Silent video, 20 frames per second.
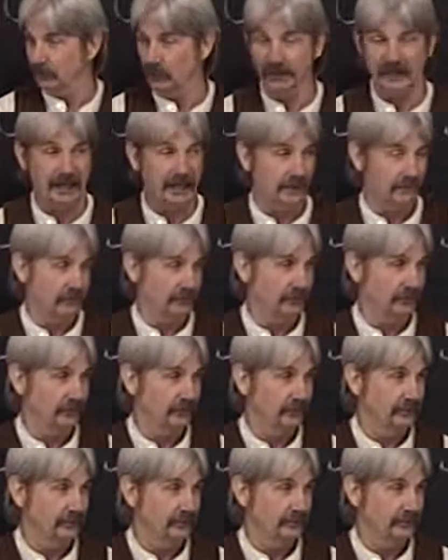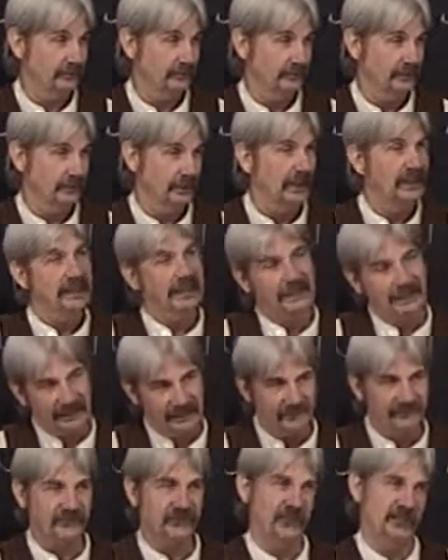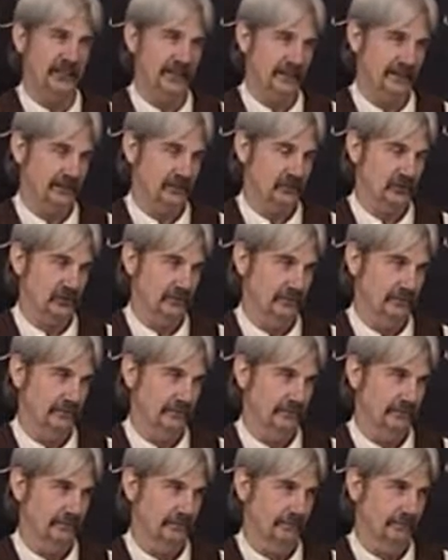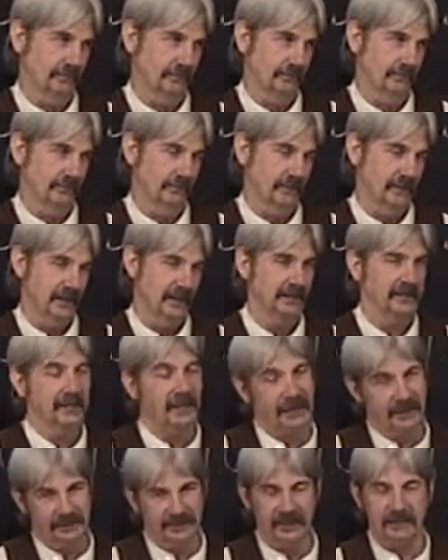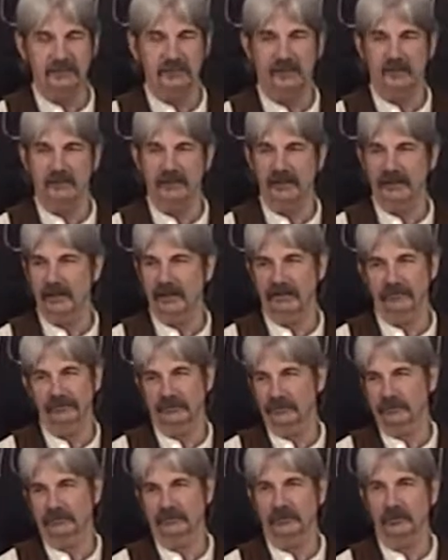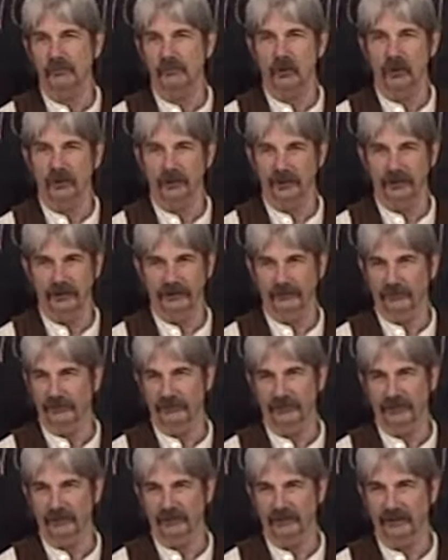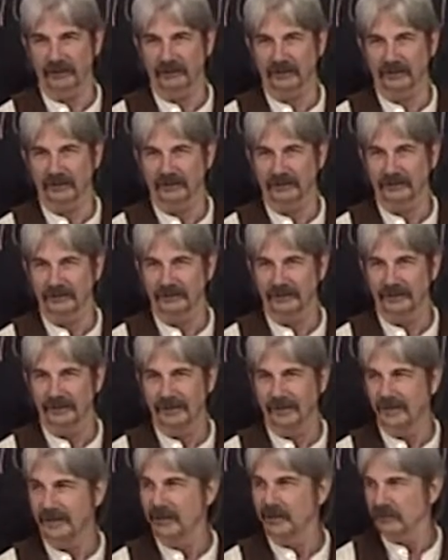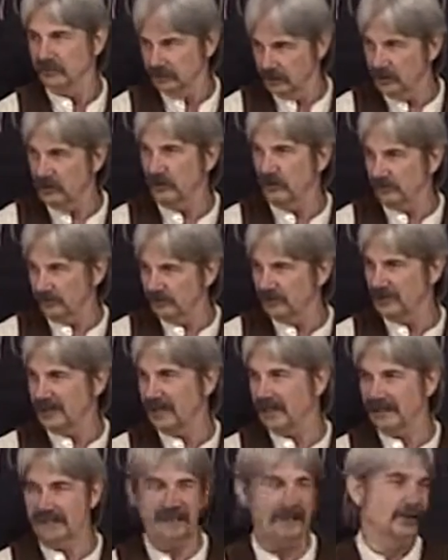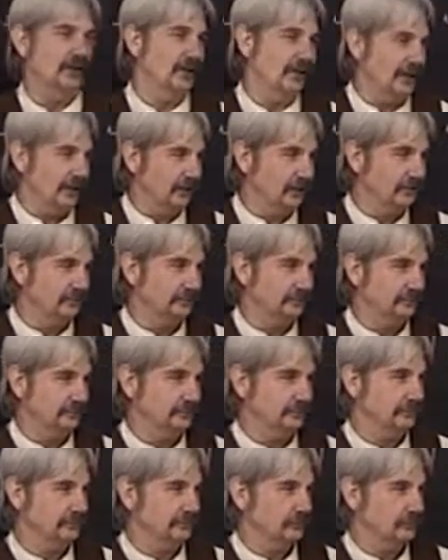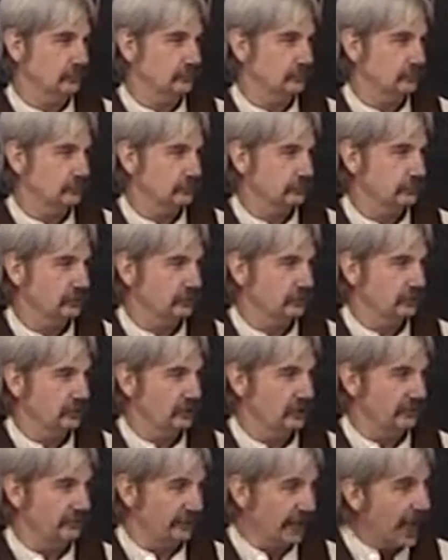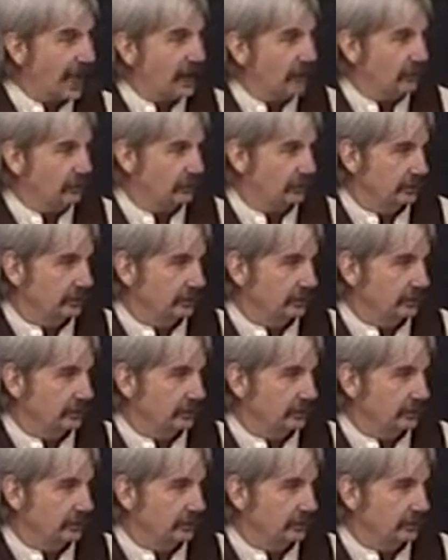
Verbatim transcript: what happens? He forgets, and God keeps him in there for two more years or something like that. You know, because you got to get all that stuff out.